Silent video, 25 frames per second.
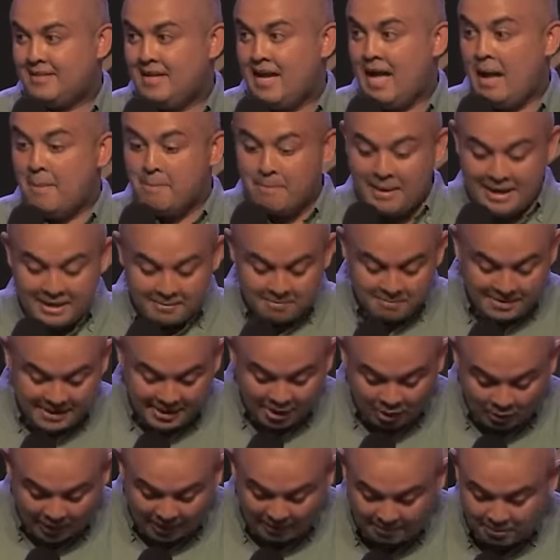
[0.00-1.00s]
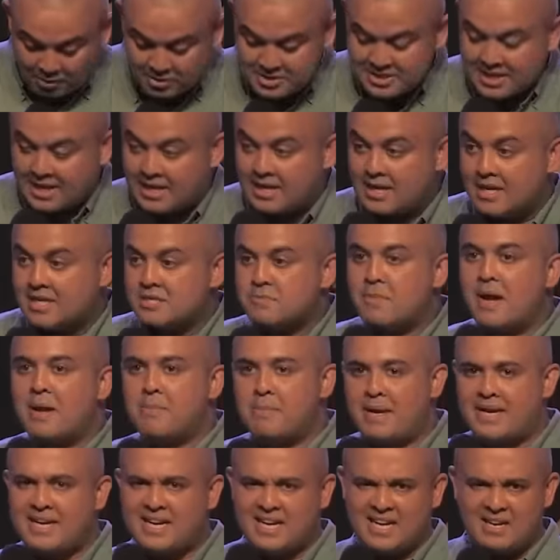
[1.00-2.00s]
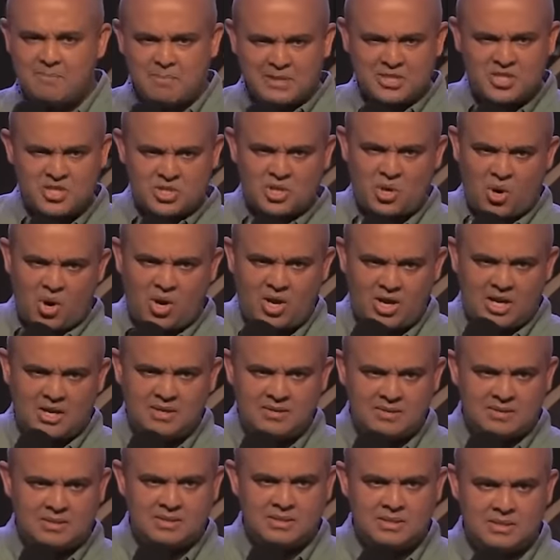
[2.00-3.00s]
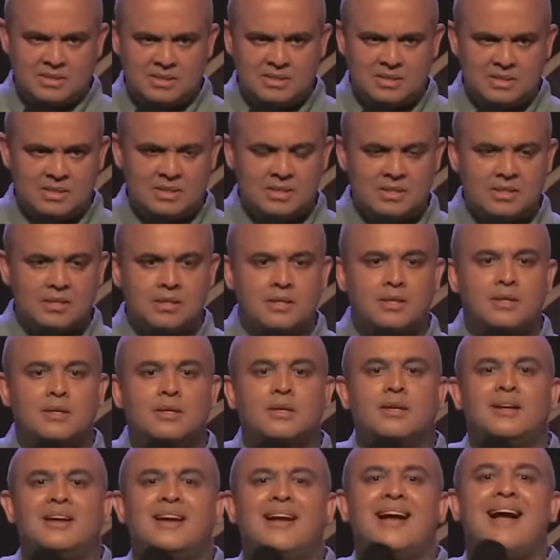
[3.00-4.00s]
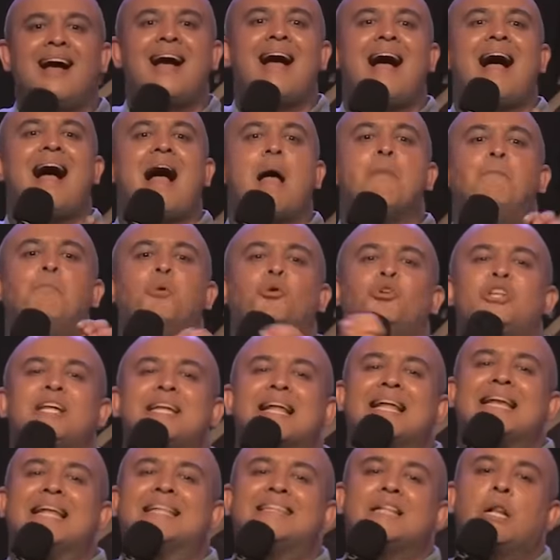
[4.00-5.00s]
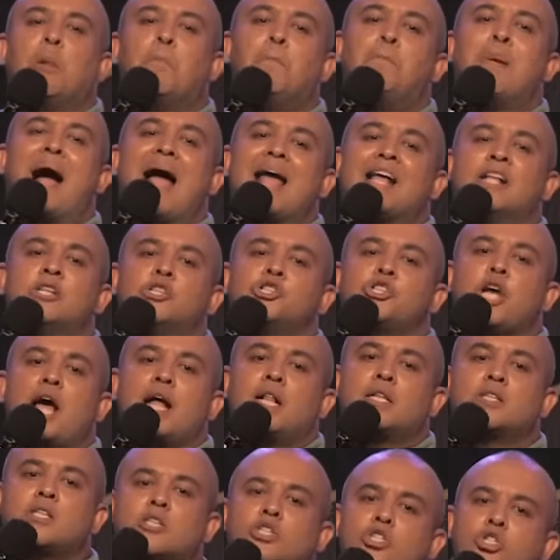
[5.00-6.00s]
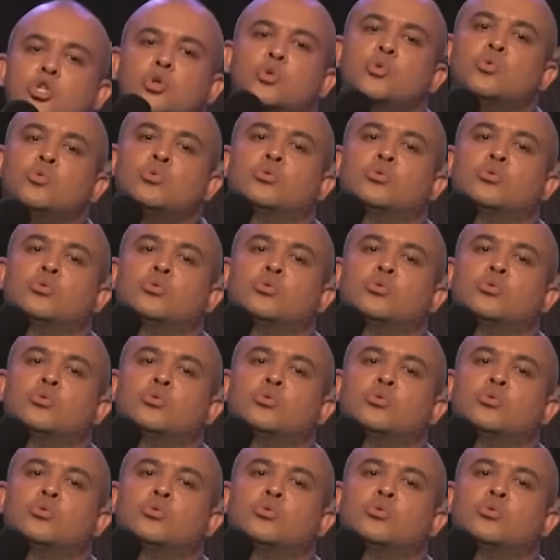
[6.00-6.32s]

I made me rooibos and asthma, I made her a bit stronger. I put in a little pine gel just to.